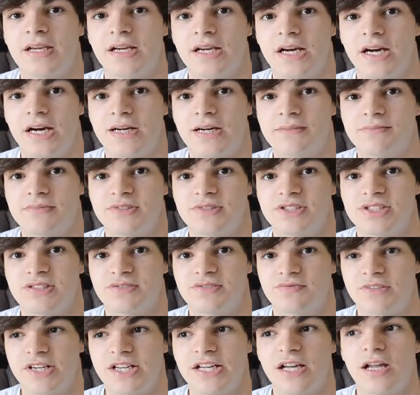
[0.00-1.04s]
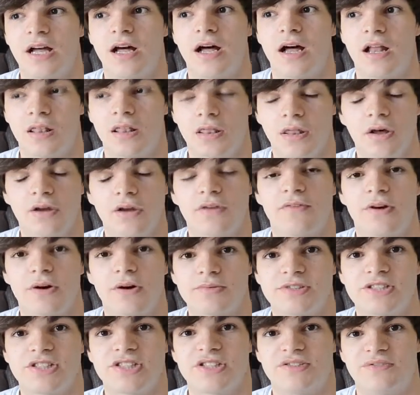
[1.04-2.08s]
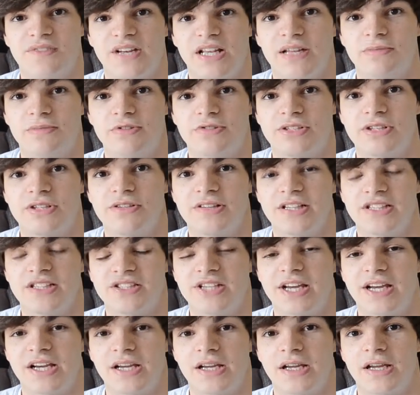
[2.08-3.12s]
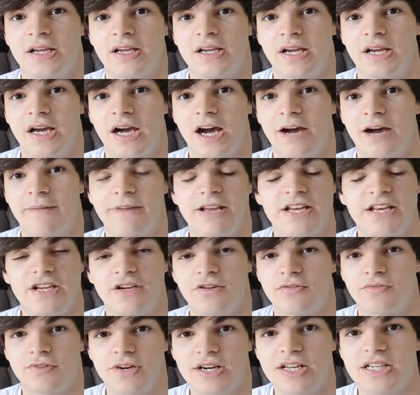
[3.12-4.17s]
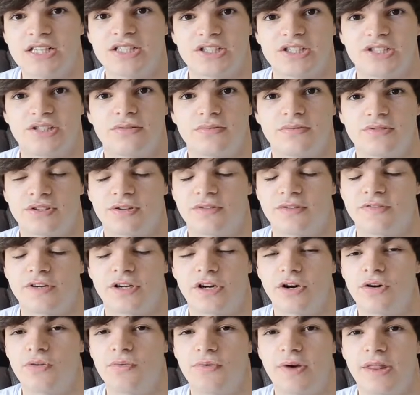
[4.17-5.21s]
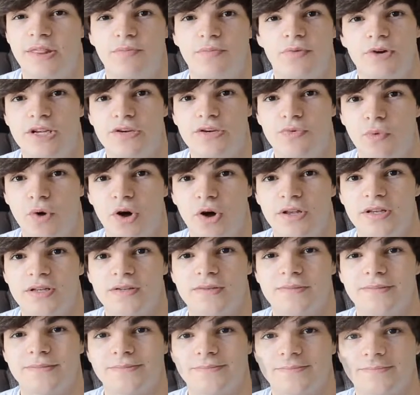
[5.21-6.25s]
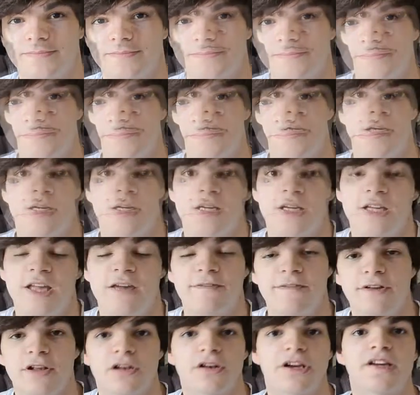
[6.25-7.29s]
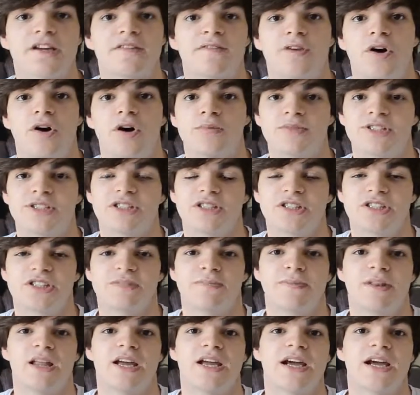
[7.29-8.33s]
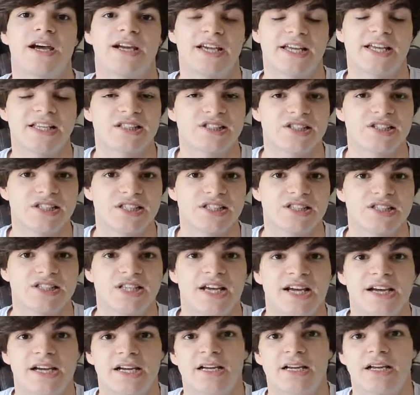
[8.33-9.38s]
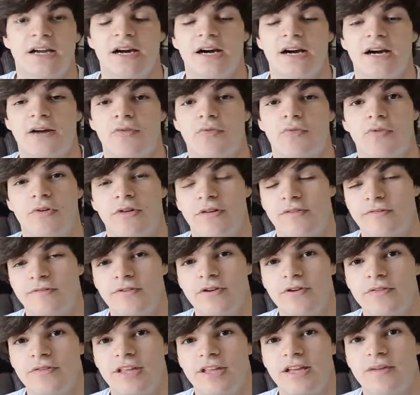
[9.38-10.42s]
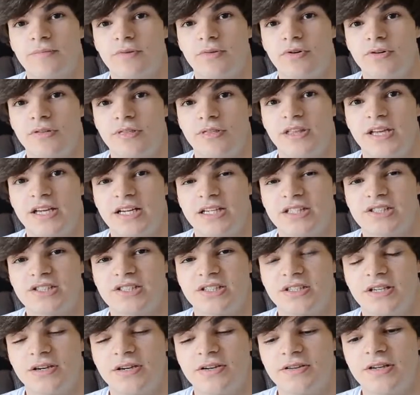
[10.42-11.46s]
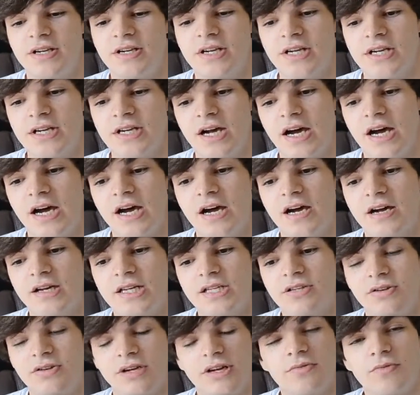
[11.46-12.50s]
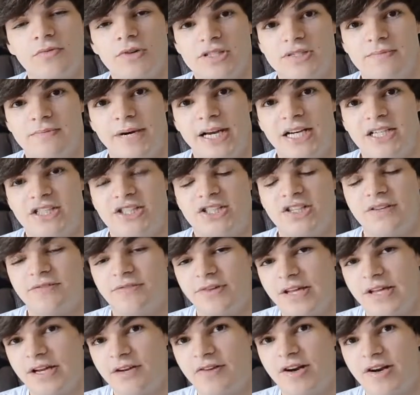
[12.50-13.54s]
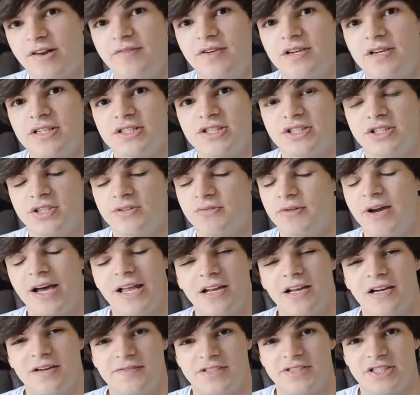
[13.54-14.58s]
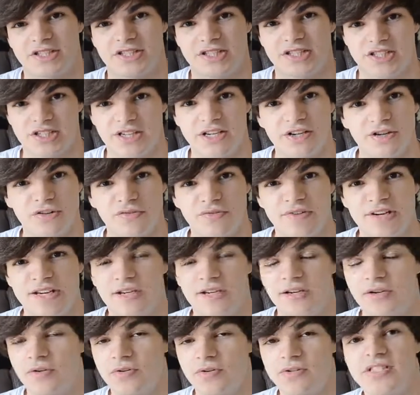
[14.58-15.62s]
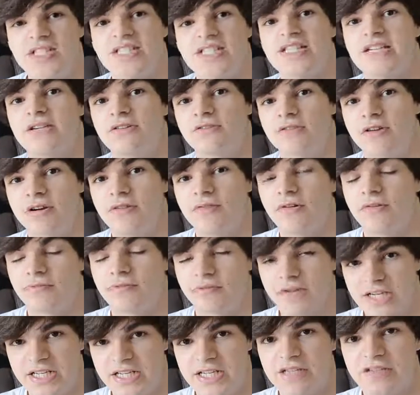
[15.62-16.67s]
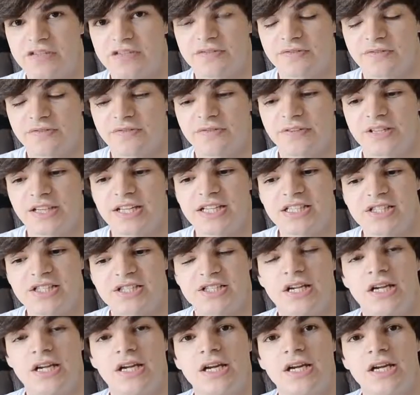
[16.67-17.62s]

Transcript: So there's really a lot of options available to this deck, and you can really just sort of go with what you want. If you're looking for options to play against this deck, well, a few of the important things to note. You're going to want to banish stuff from their graveyard, so Ally of Justice Cycle Reader or DD Crow are really useful for this.